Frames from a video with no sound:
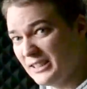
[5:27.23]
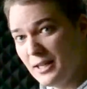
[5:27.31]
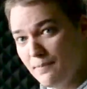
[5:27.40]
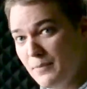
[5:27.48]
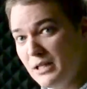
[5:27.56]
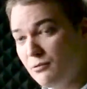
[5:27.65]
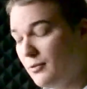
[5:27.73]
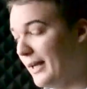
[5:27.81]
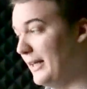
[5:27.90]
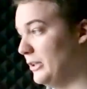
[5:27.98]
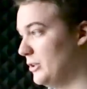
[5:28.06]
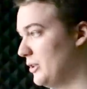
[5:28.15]
in the mid
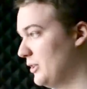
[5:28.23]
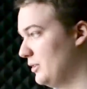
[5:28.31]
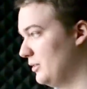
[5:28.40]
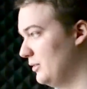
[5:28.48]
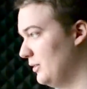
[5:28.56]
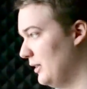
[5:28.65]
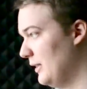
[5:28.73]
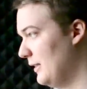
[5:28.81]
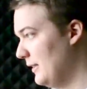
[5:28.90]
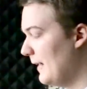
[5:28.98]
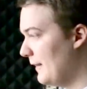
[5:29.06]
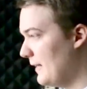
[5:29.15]
range?
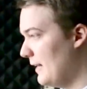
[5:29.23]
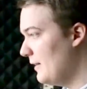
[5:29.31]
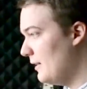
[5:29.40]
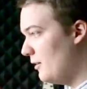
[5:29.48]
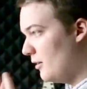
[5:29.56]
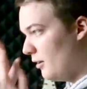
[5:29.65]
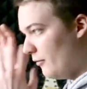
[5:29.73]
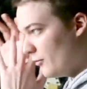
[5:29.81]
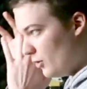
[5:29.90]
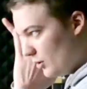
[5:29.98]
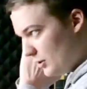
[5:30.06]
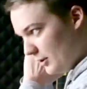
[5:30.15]
And then there are, of course,